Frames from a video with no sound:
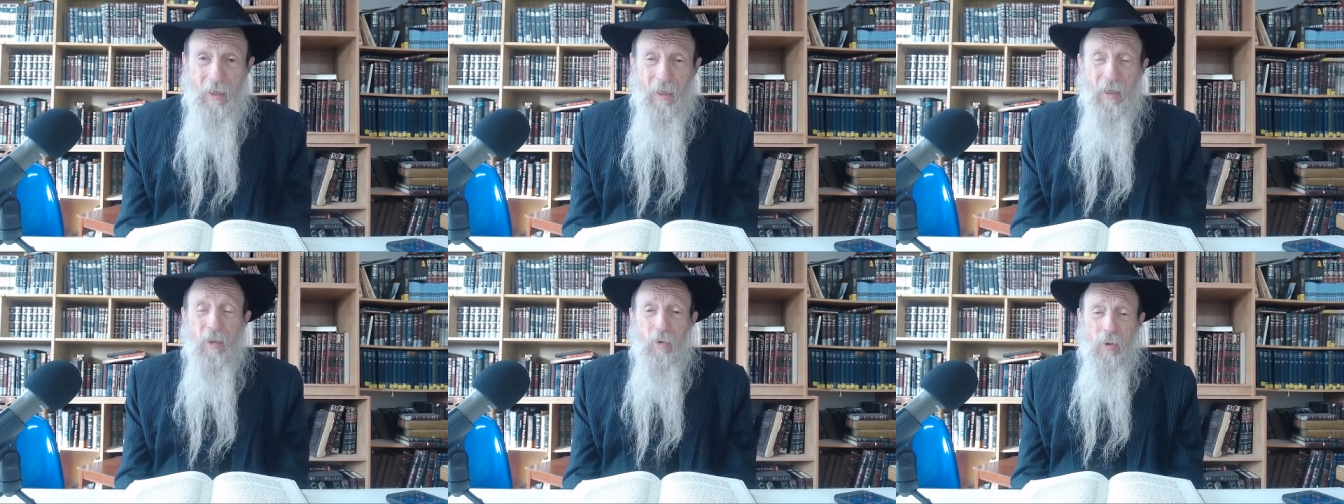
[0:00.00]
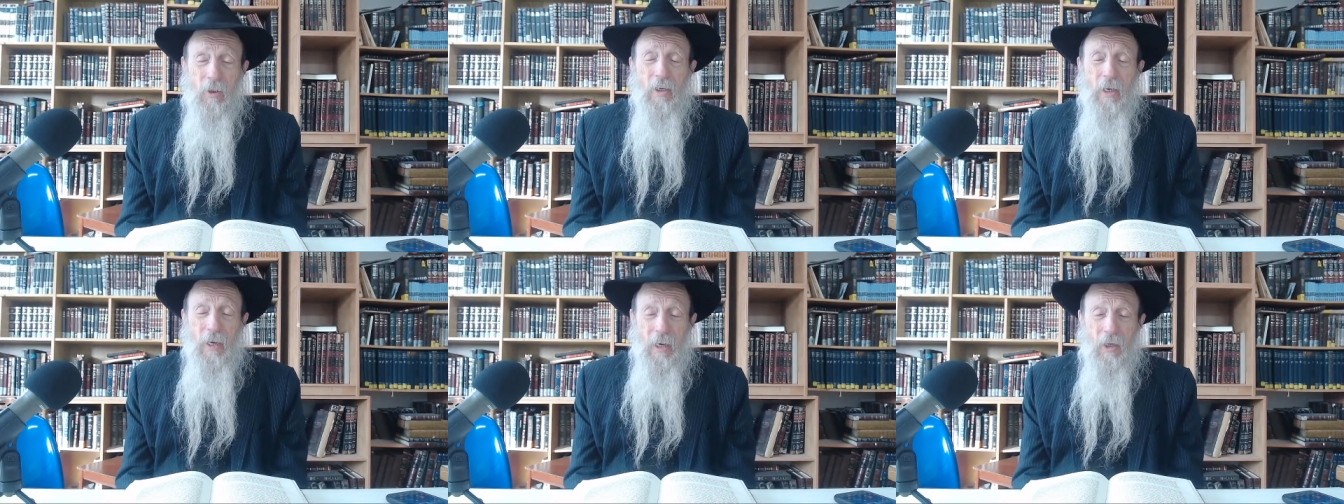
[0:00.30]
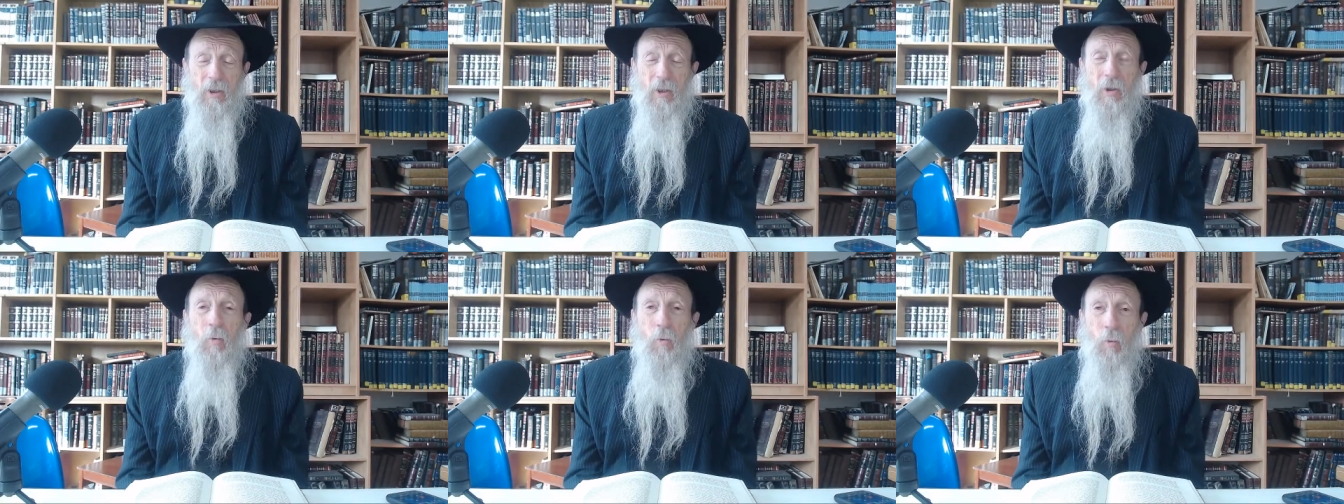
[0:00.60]
In other words, he
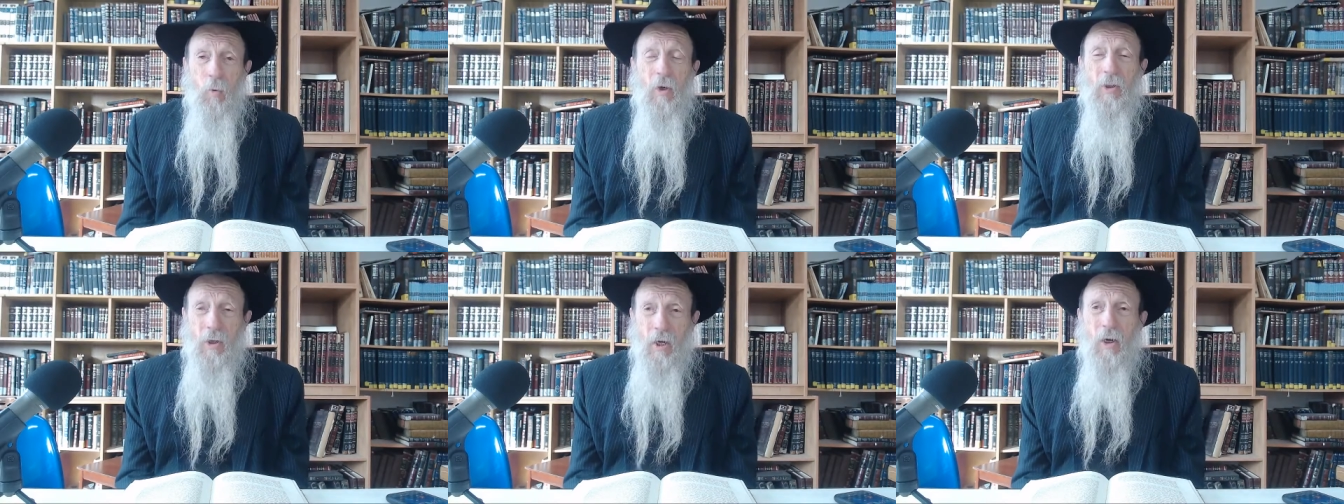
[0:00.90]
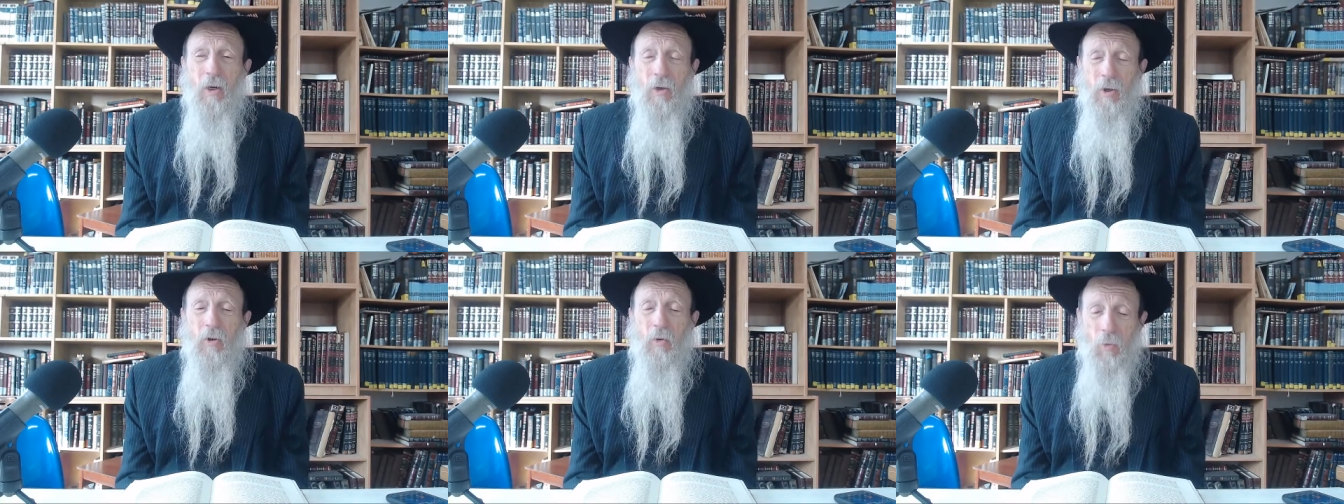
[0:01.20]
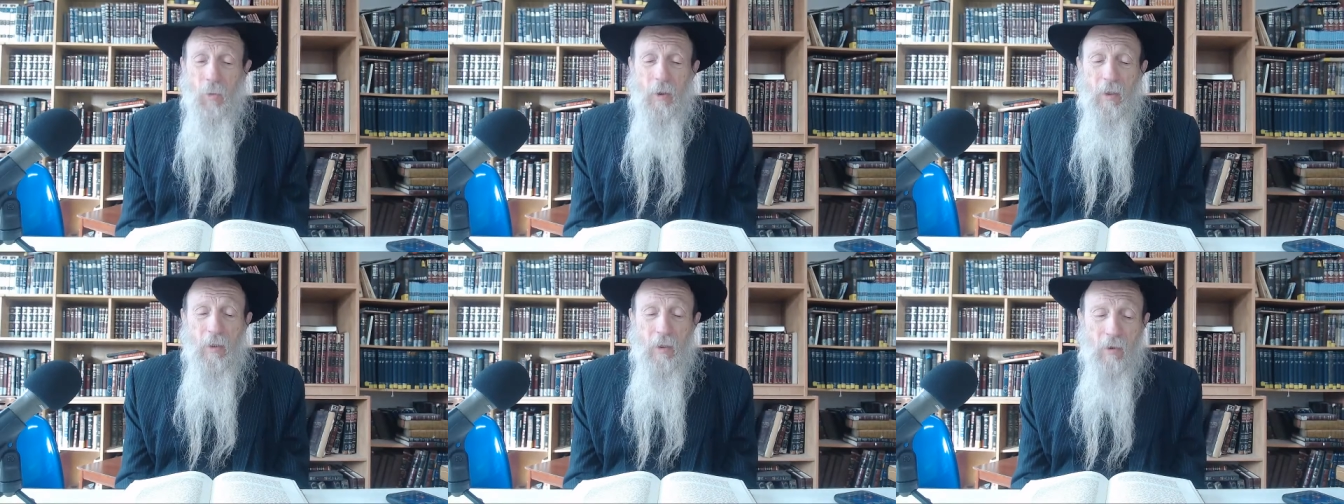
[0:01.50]
actually was
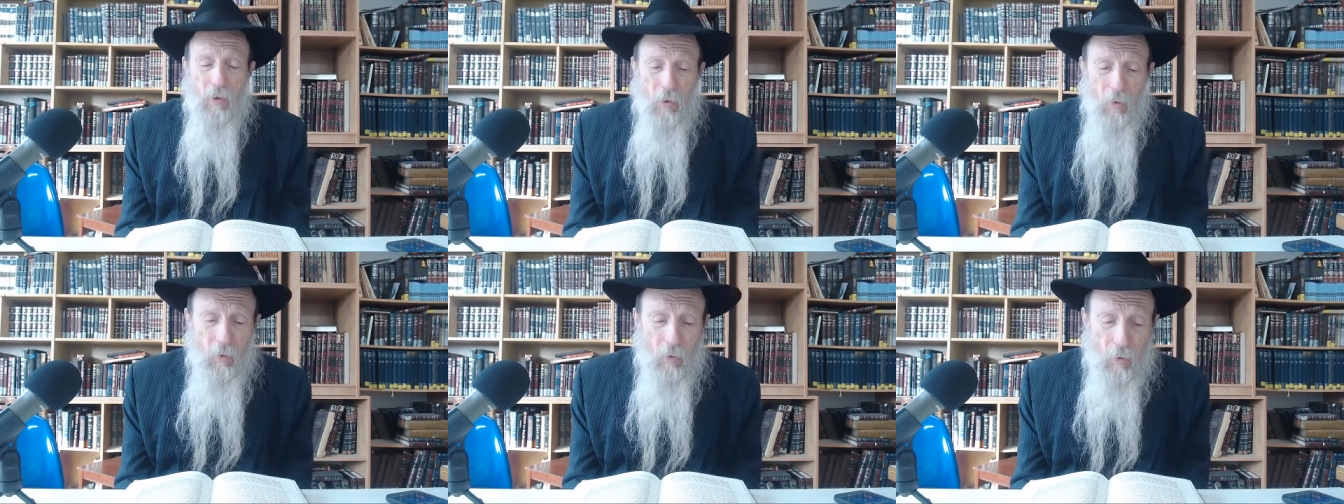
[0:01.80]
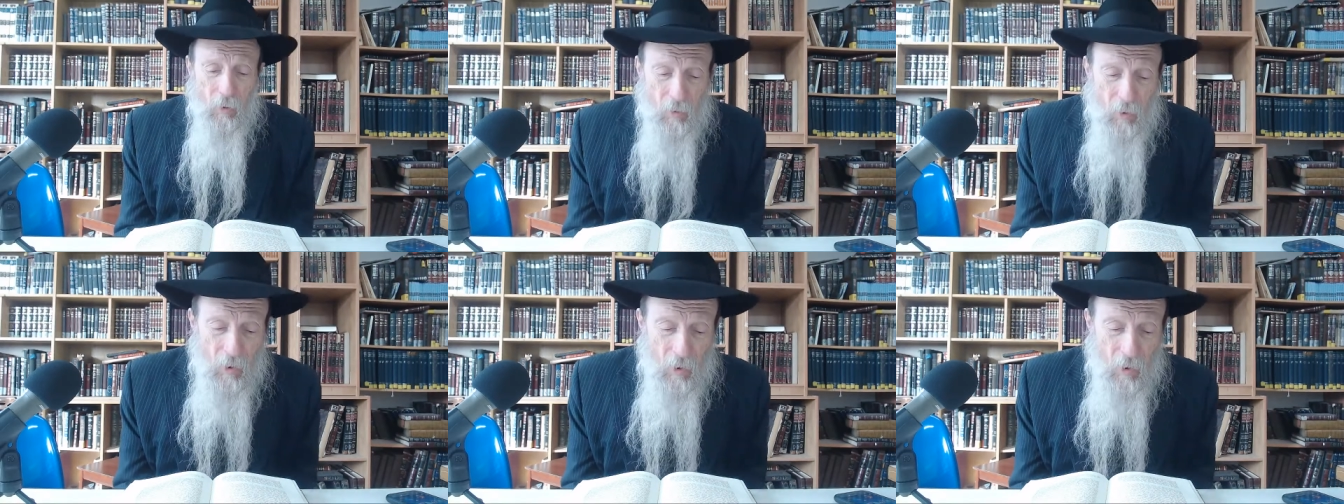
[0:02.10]
120 years old.